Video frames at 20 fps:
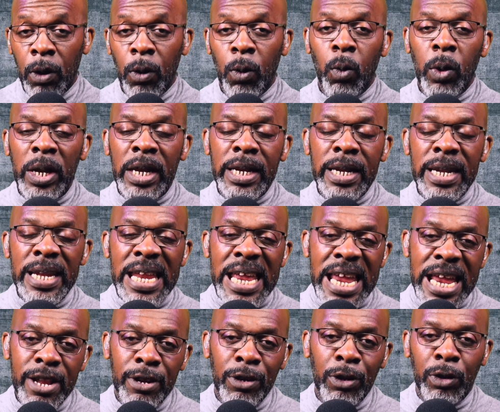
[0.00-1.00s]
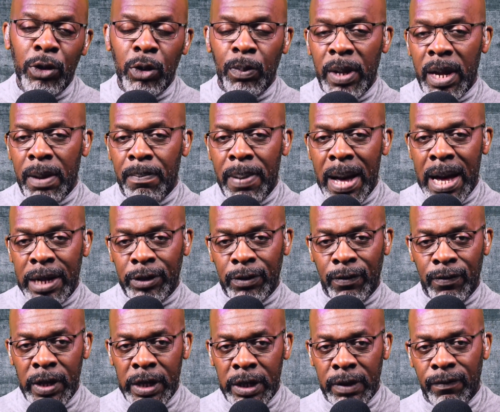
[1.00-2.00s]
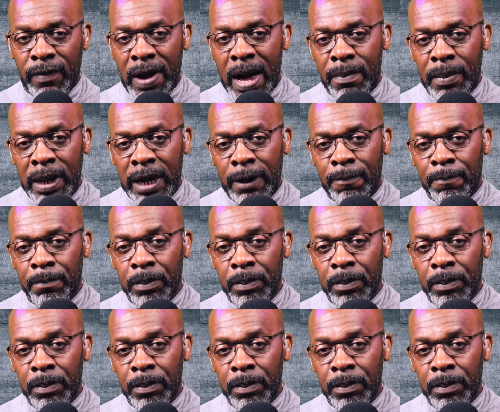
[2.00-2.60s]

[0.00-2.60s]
We need you to be a part of this family.